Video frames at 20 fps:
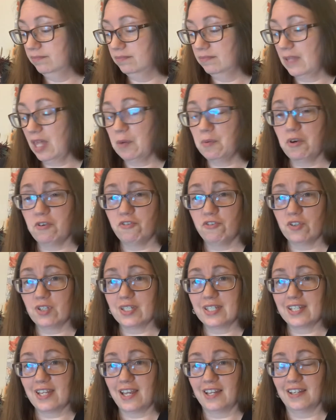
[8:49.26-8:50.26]
however
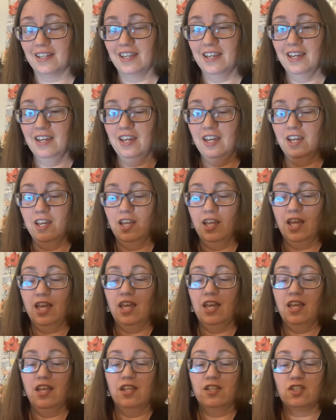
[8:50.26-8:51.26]
it's done.
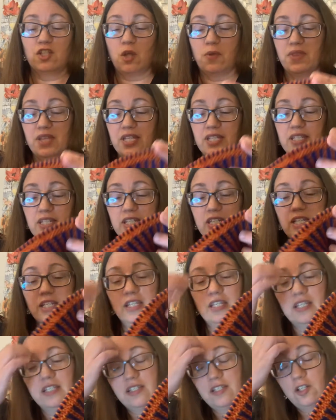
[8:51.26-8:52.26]
So this
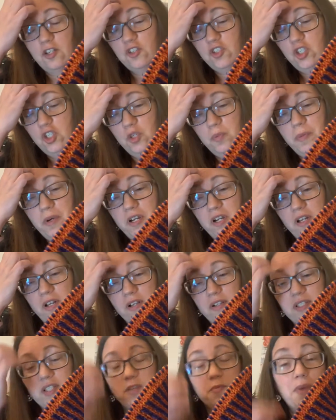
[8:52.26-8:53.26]
is 2
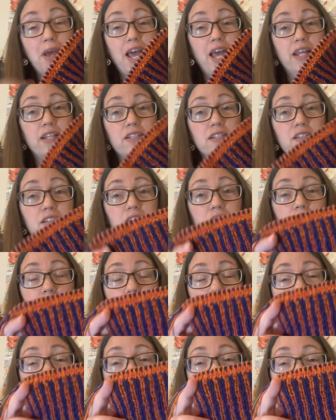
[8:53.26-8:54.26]
balls of Patton's
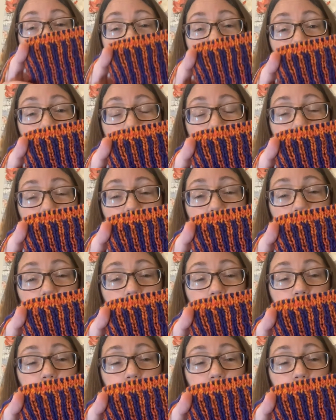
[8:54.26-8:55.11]
Classic Wool,